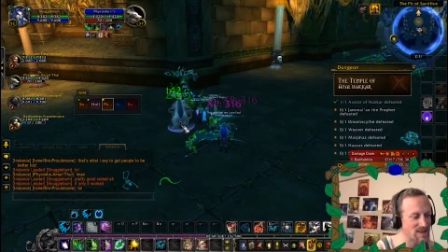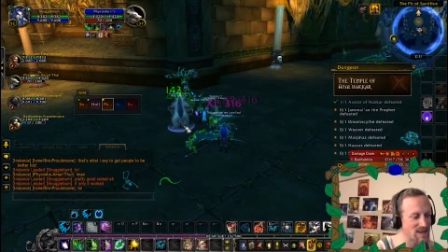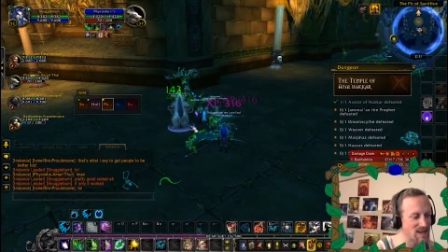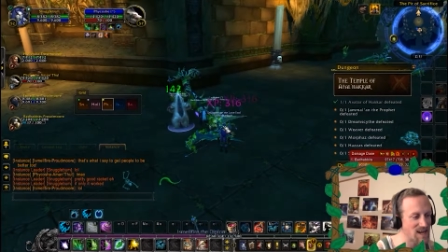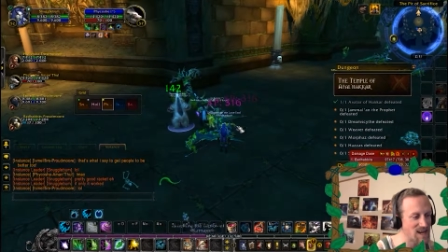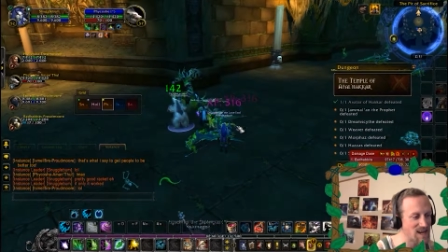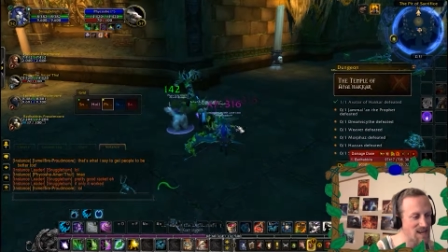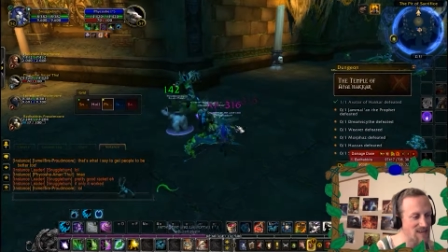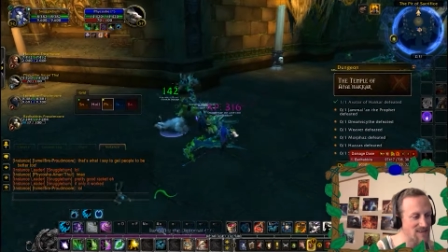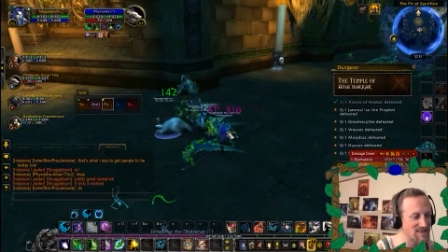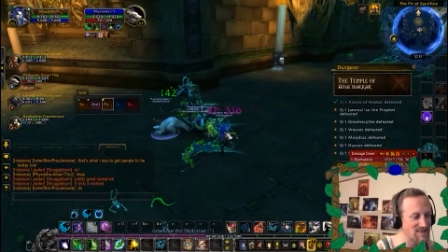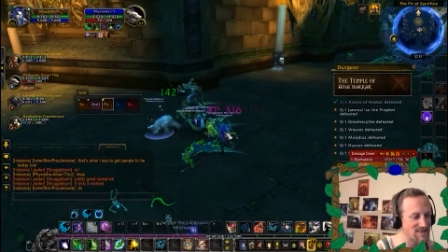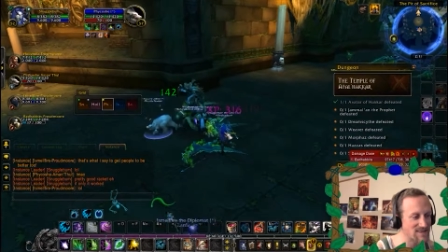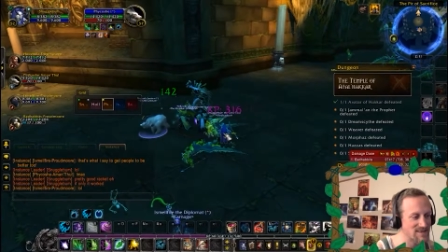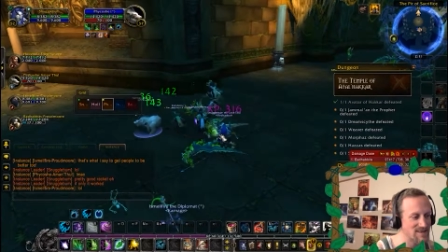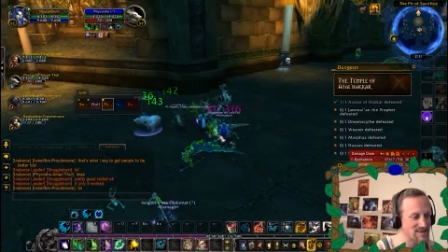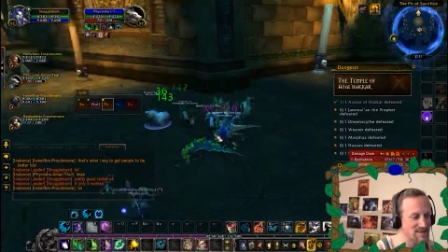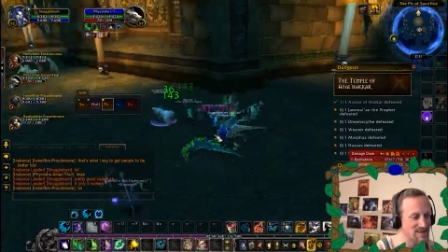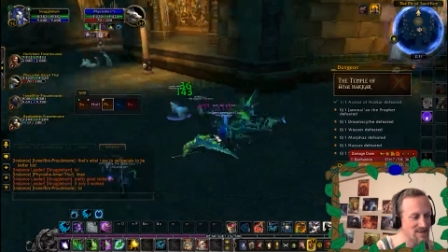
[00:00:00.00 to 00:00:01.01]

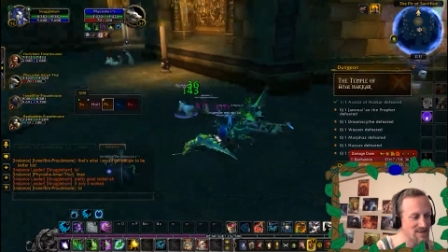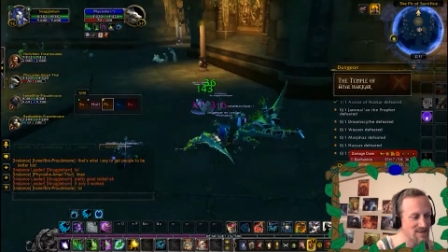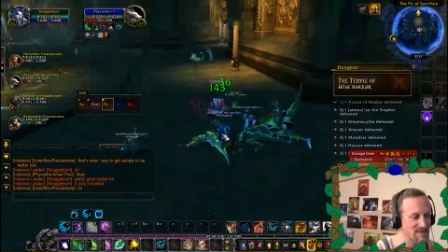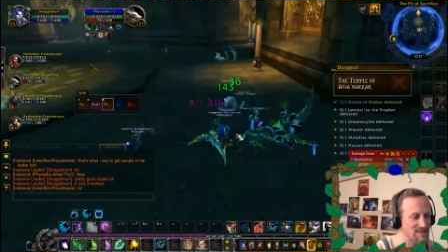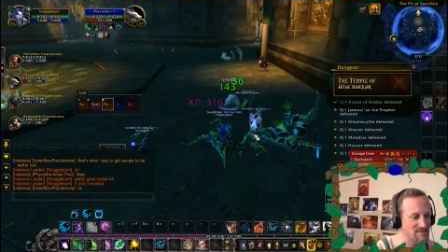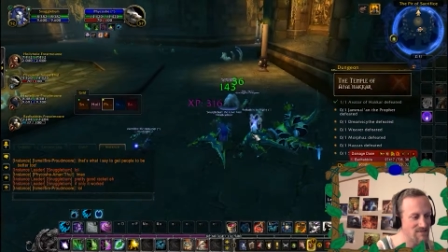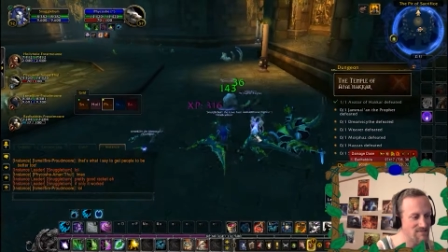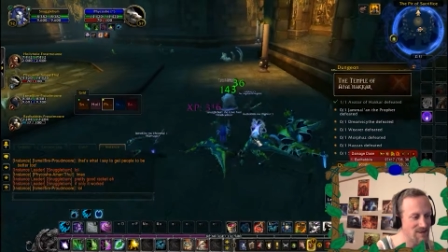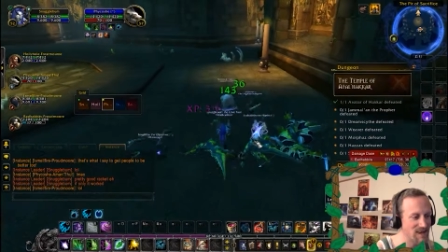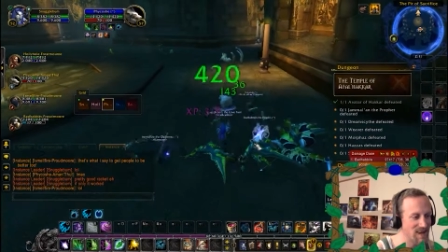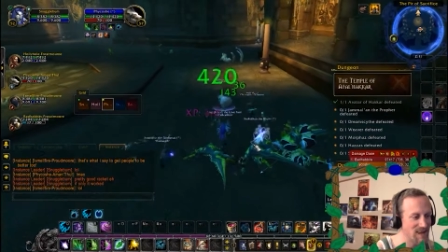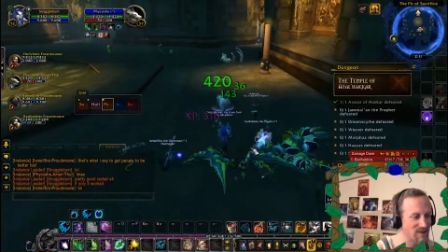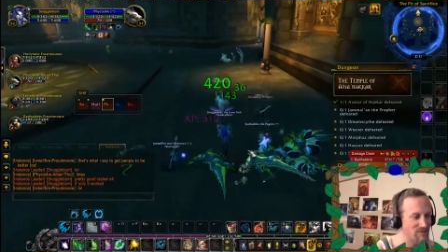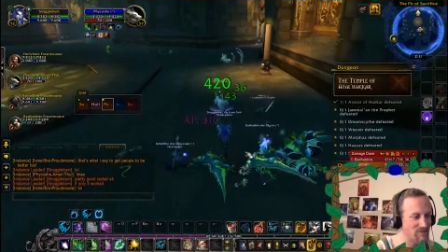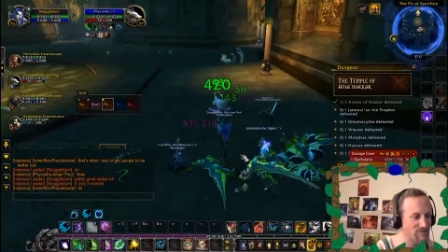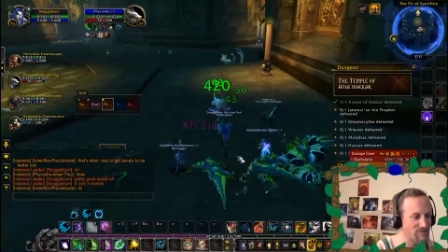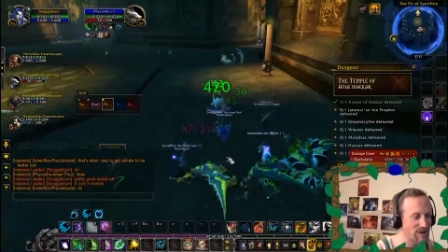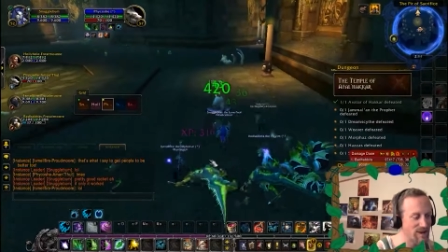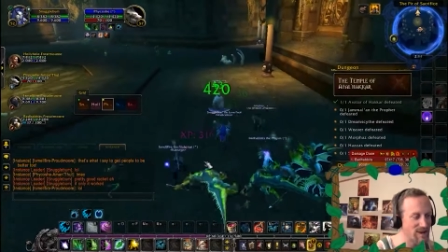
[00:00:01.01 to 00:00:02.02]
thighs. I
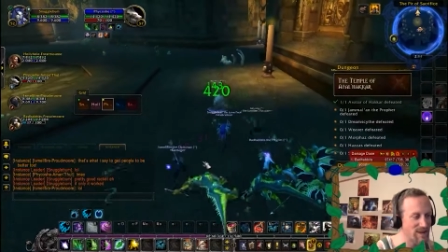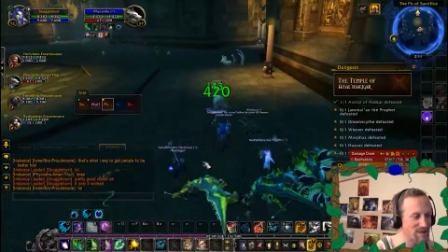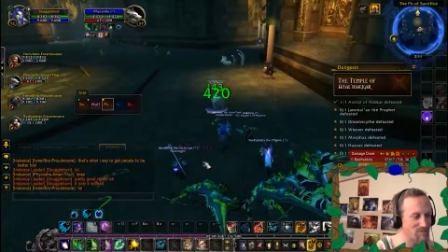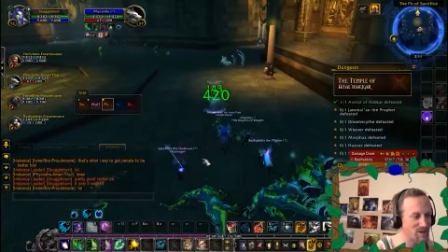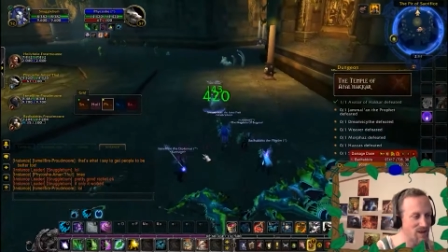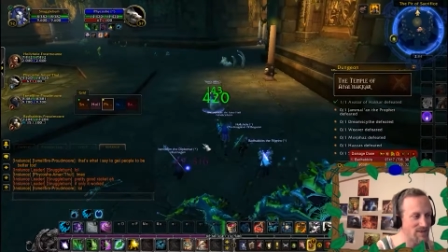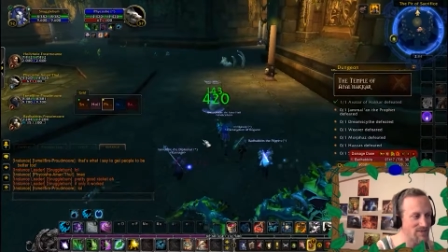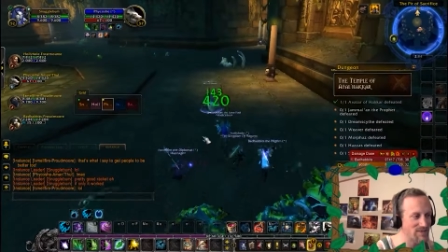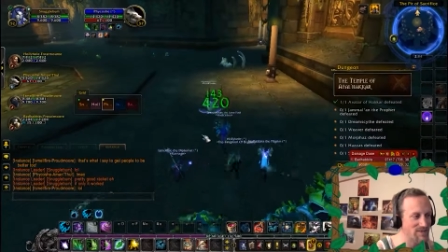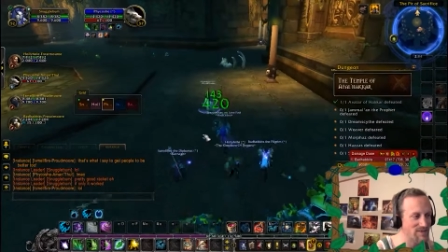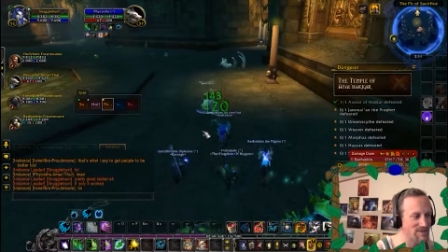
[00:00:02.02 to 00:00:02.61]
don't find that pleasant.